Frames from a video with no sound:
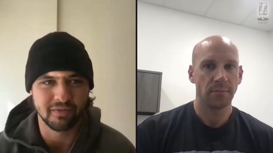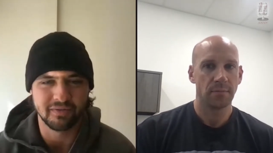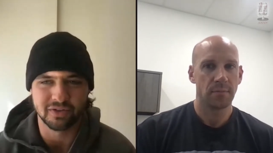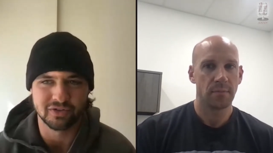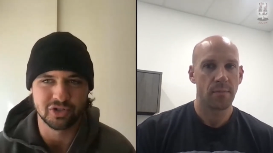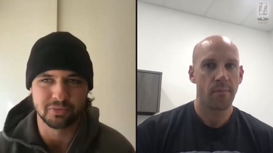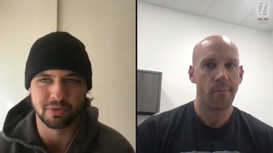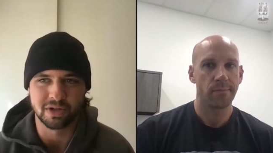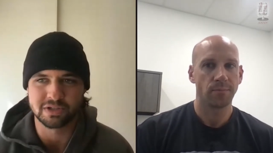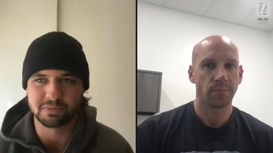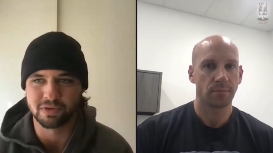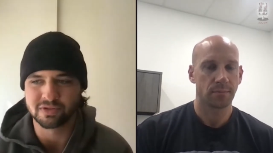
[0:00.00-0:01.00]
Speaker 1: clicking. You don't
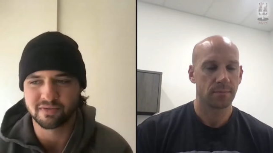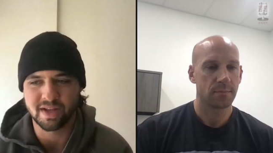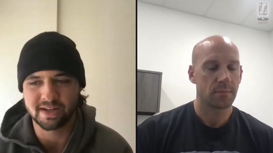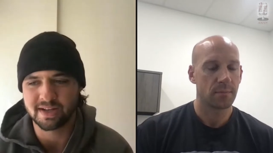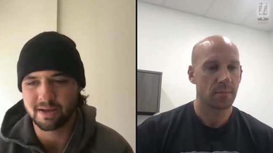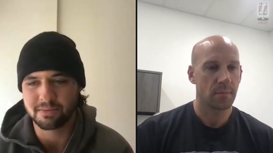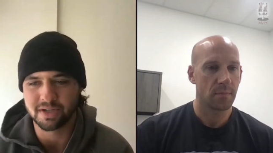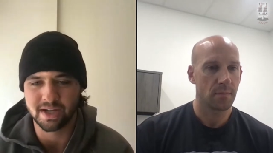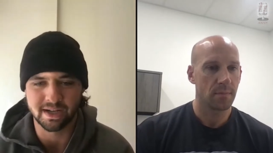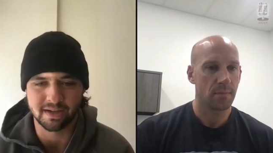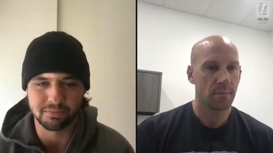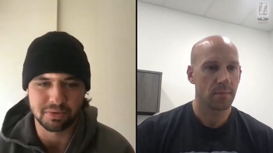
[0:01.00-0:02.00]
feel super explosive that
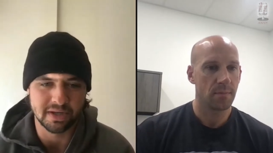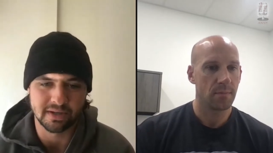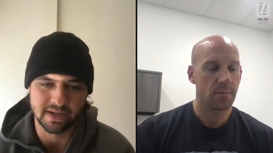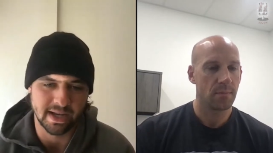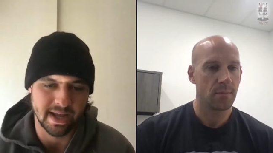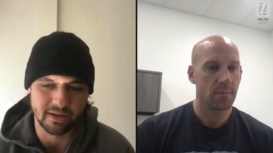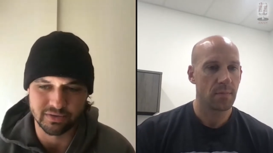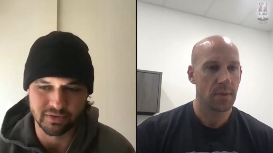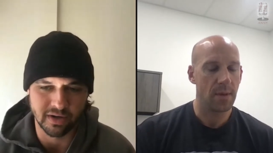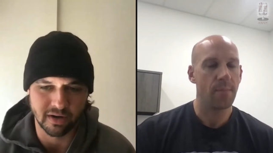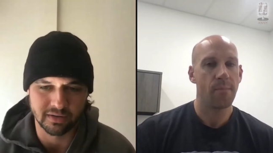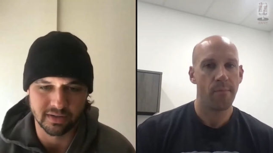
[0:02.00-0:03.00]
day, but you got to compete and
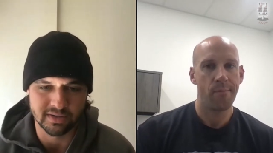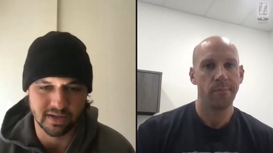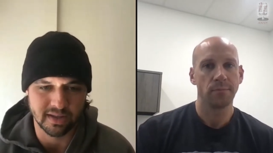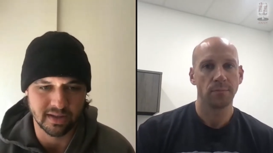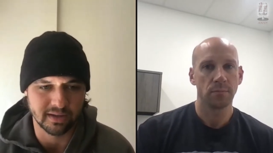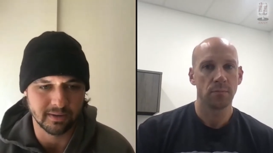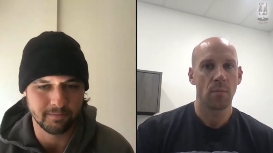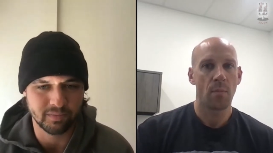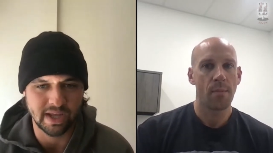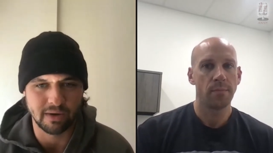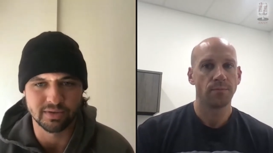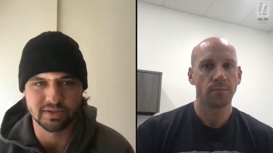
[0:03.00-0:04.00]
get outs regardless. And I
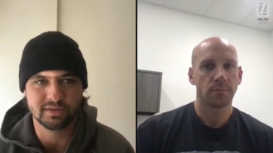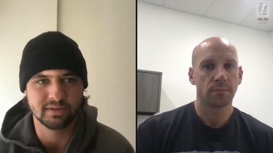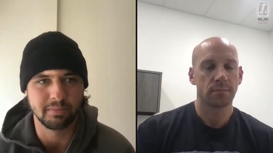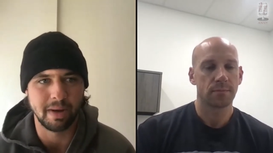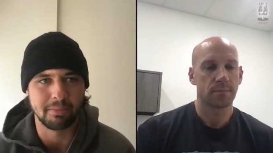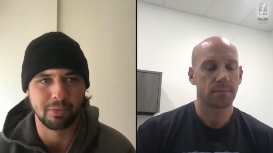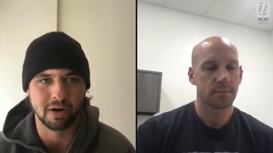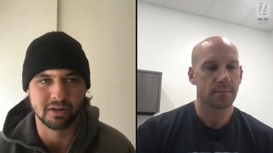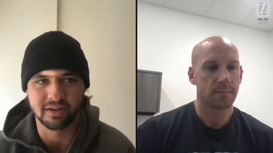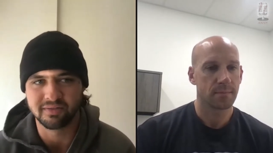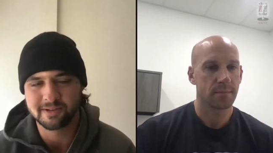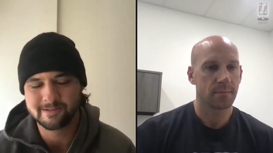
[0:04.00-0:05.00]
think that was the
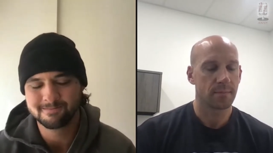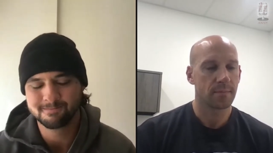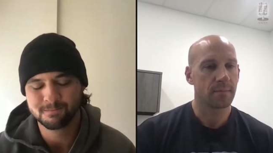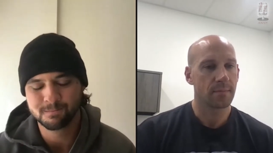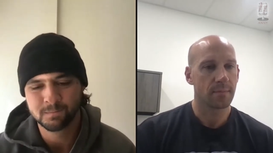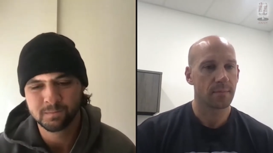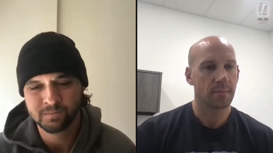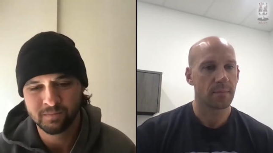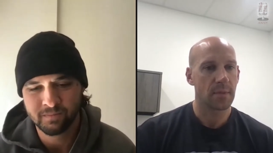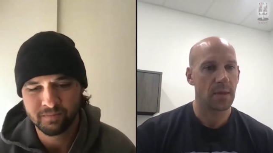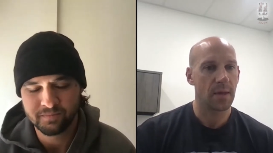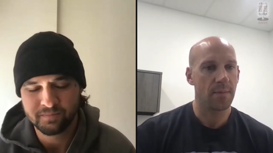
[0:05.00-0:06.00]
byproduct of it.
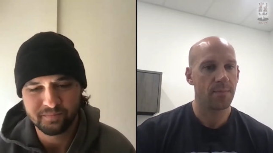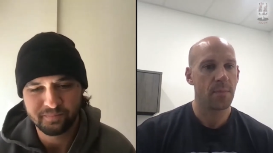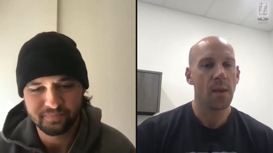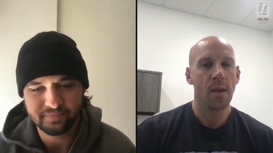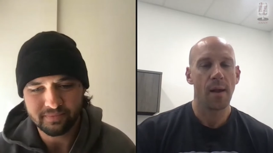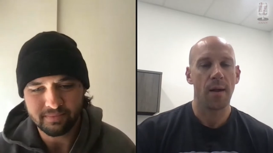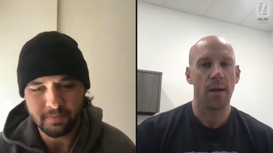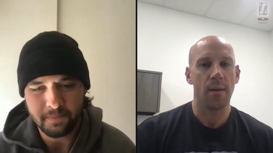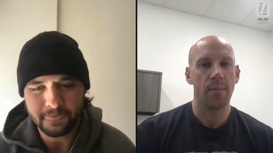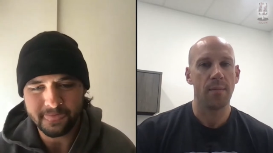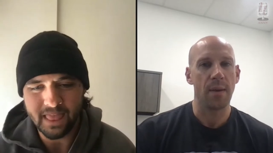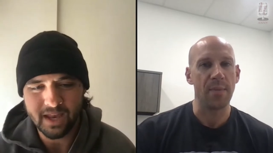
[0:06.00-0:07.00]
Speaker 2: Yeah.
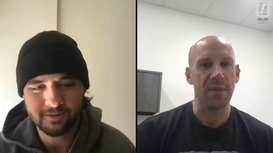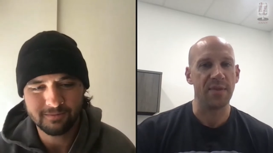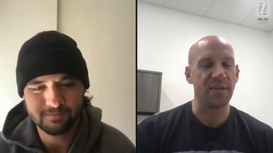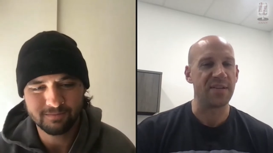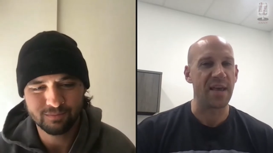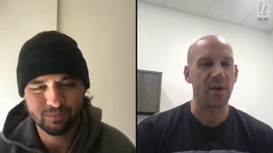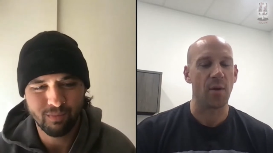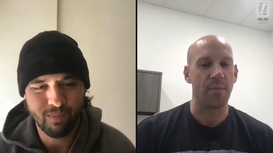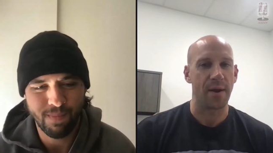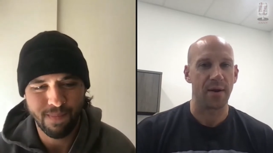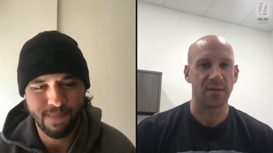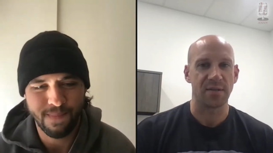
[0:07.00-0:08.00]
Um, I mean, the, the, take home
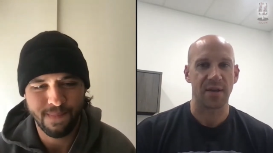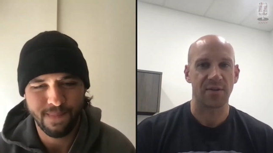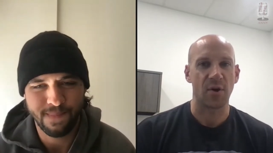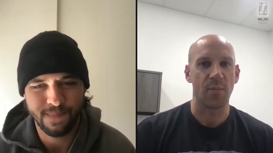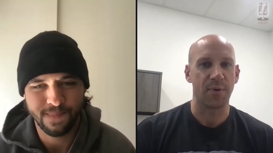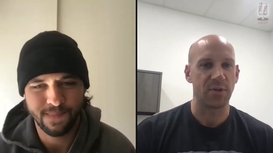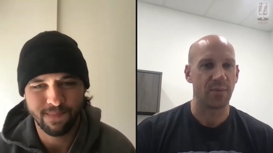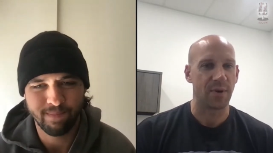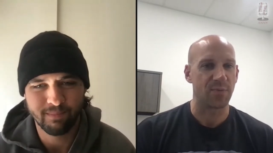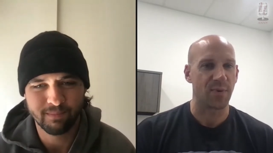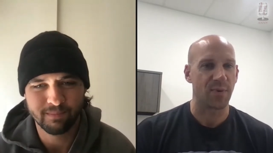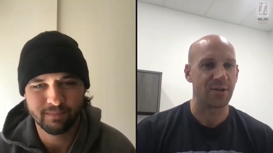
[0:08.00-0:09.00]
there is like, don't put too
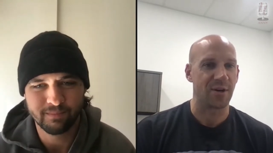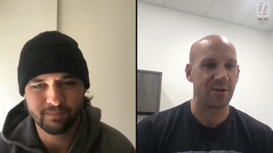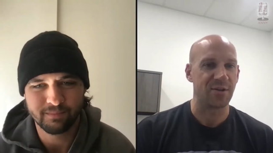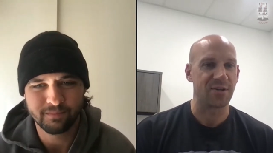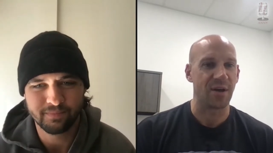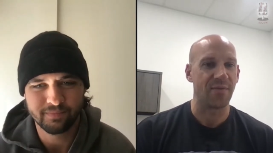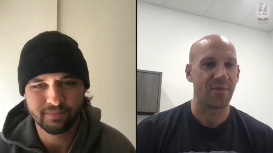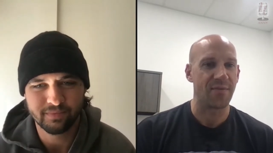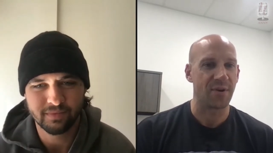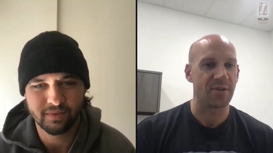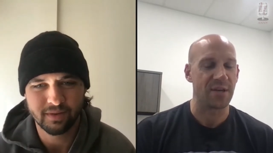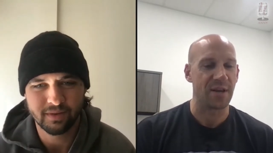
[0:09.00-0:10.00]
much pressure on yourself if
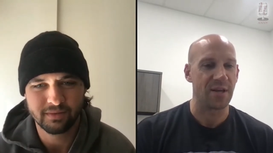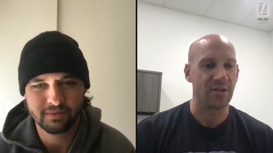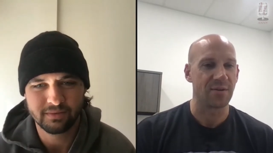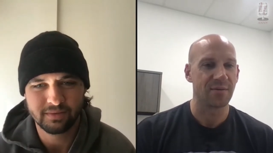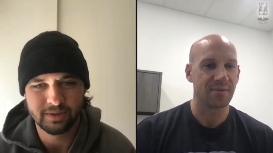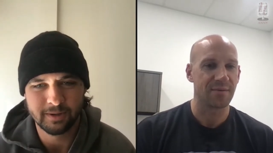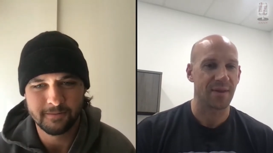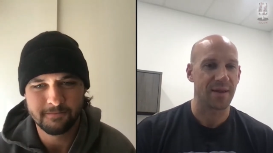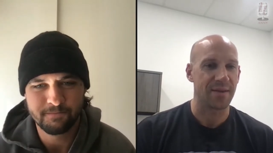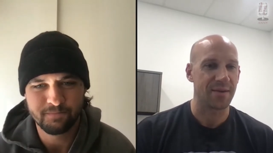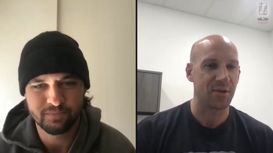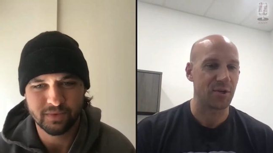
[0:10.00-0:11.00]
you're a teenager.
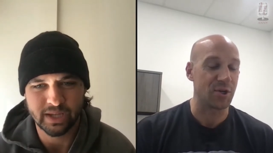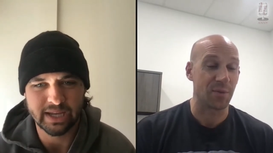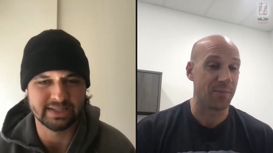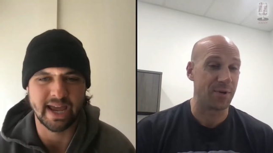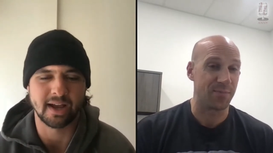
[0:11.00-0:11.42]
Like, you, you shouldn't